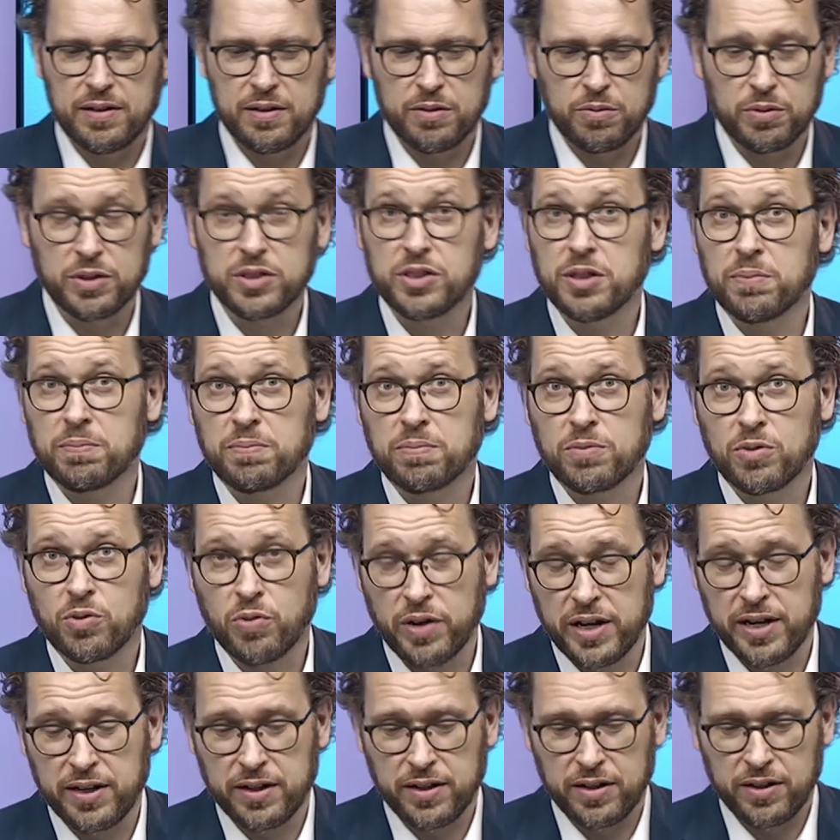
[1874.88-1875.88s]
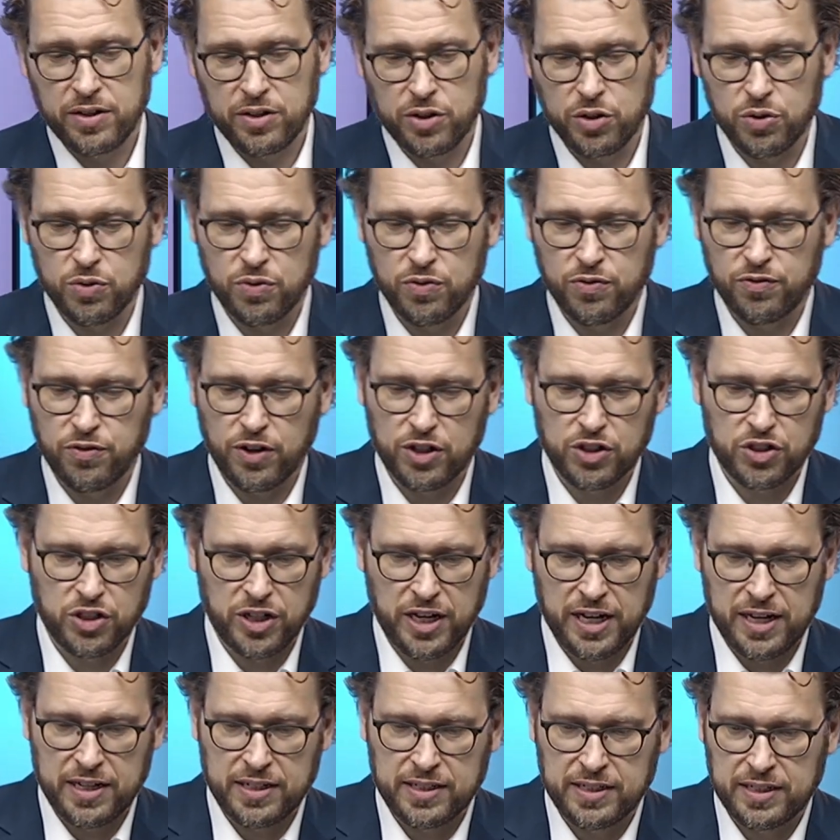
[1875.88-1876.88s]
with some great new
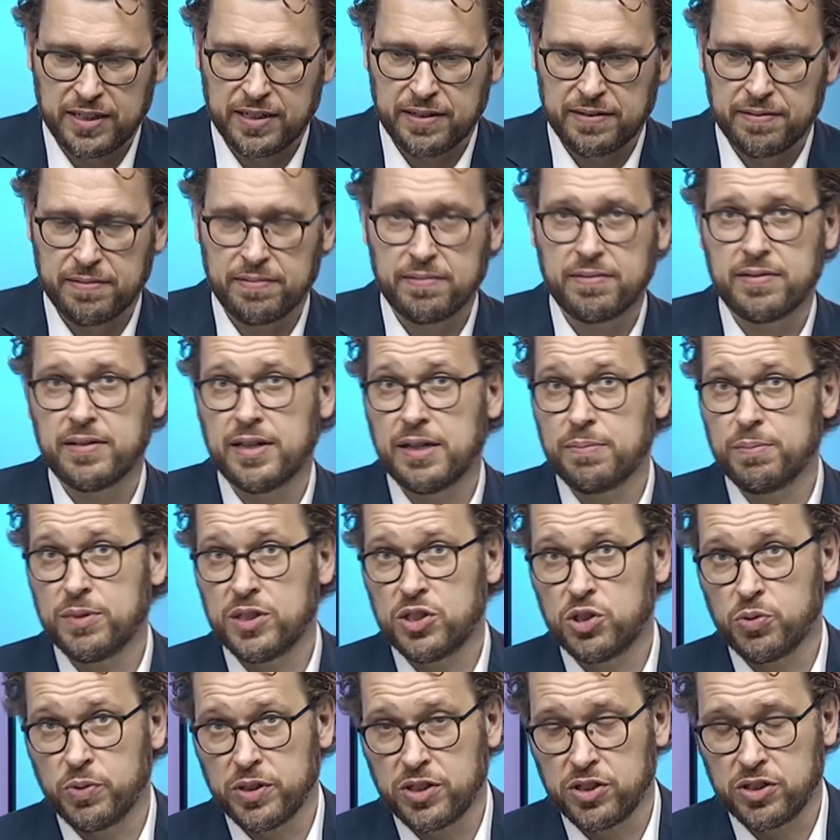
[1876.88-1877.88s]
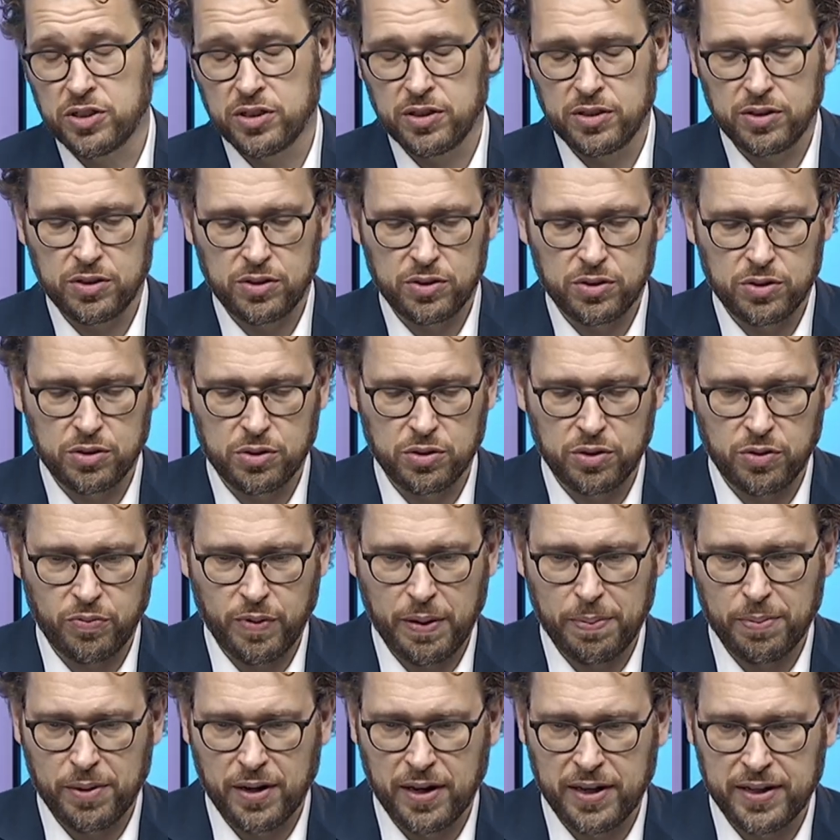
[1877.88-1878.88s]
functionality. Let me switch to the
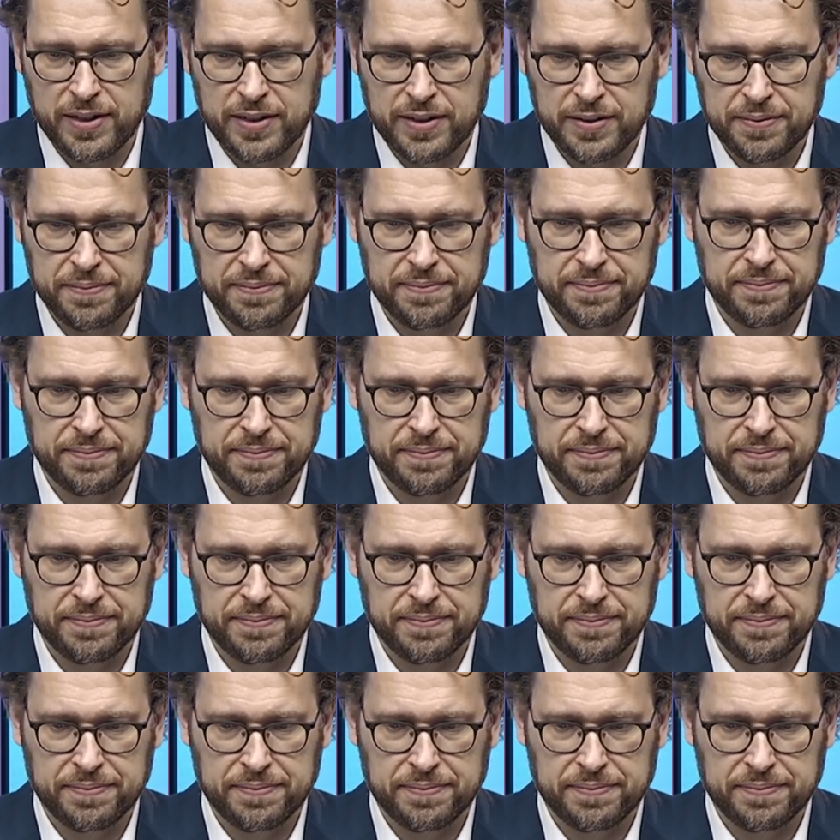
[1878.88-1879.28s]
web client.